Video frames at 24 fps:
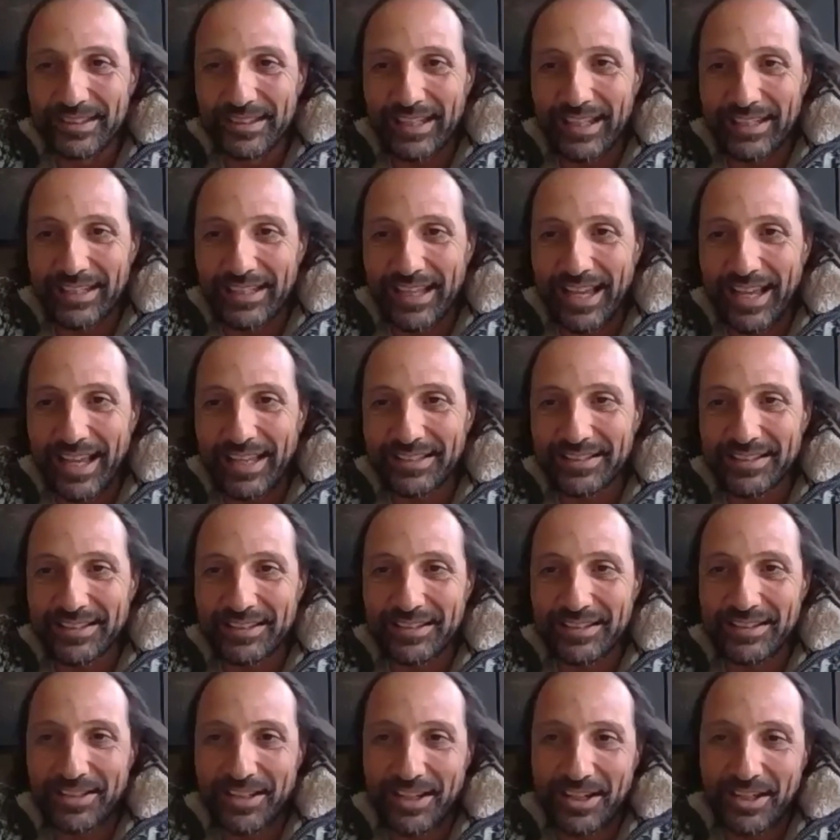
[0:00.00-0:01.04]
it has a
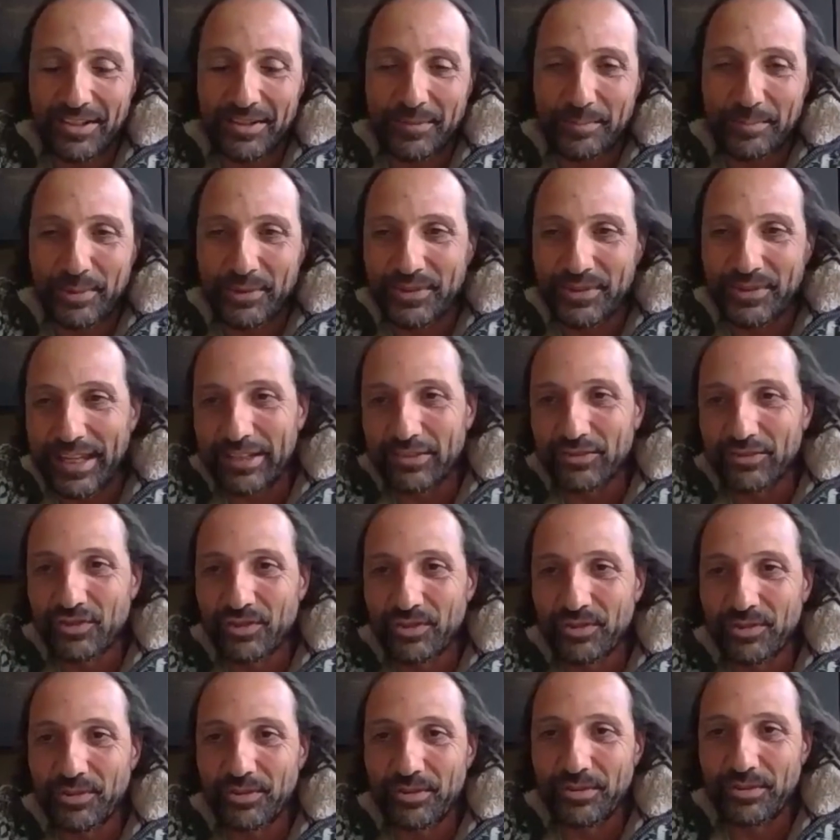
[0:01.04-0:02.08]
lot of
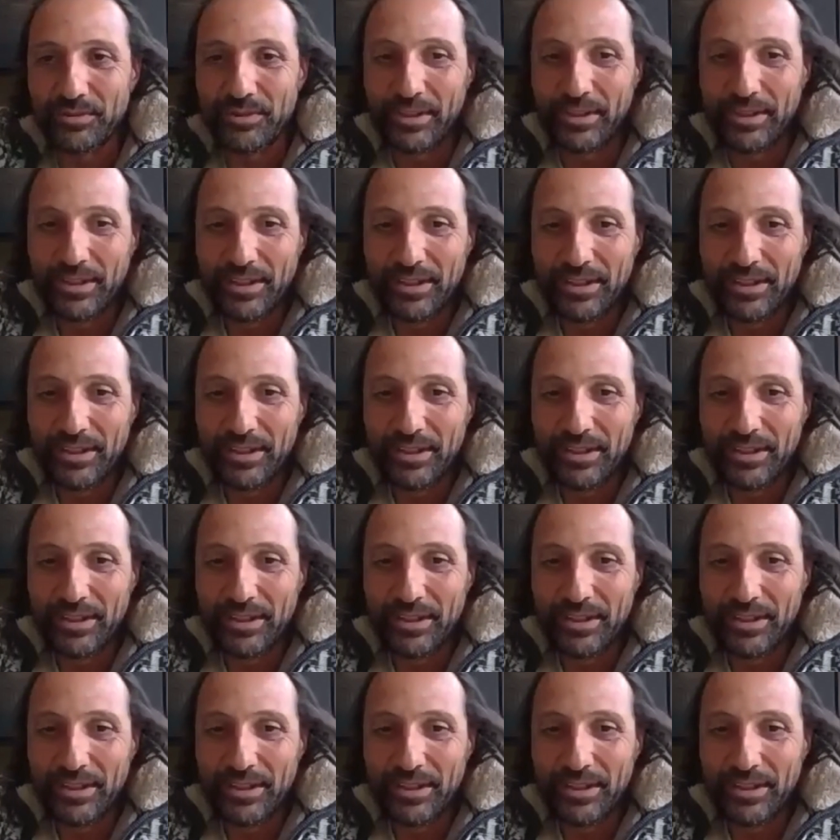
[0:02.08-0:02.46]
potential